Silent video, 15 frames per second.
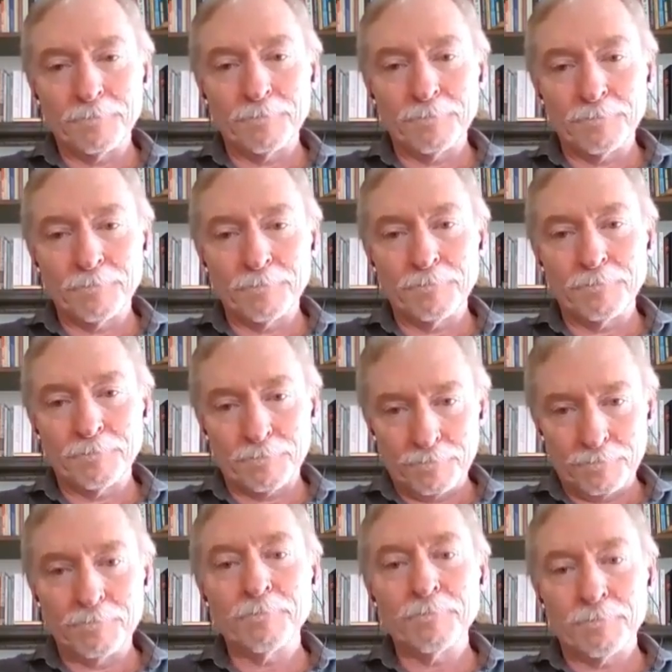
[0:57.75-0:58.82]
want to wait
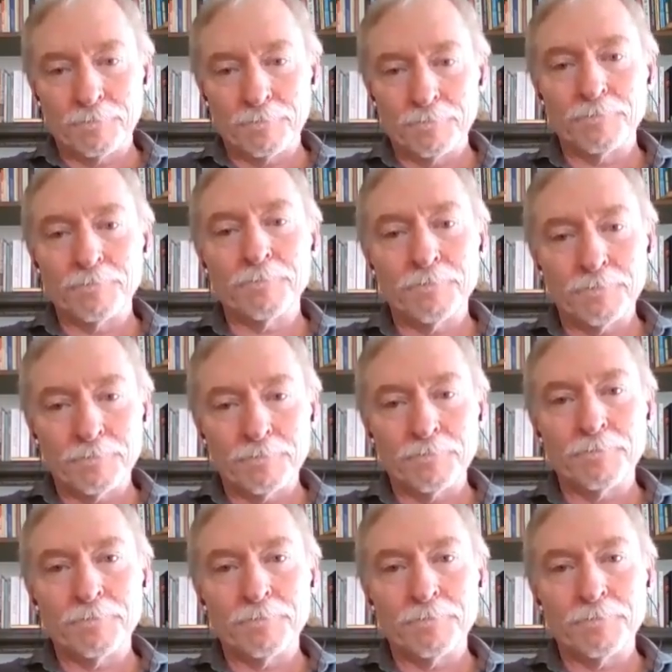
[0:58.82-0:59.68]
hours uh,